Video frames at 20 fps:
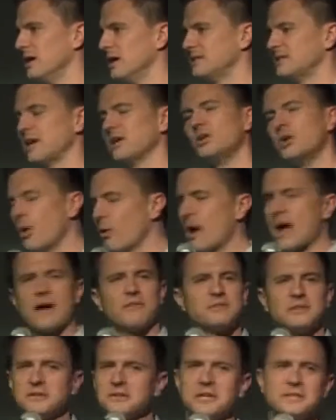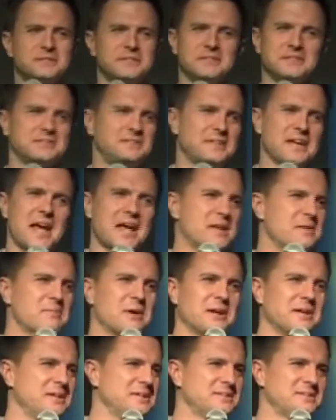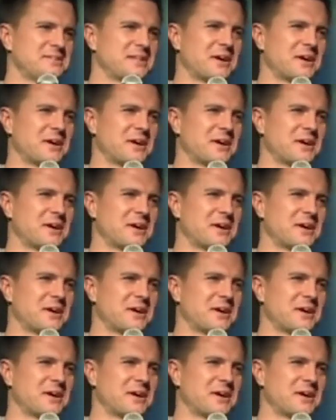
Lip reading: Is that you don't have to listen to anybody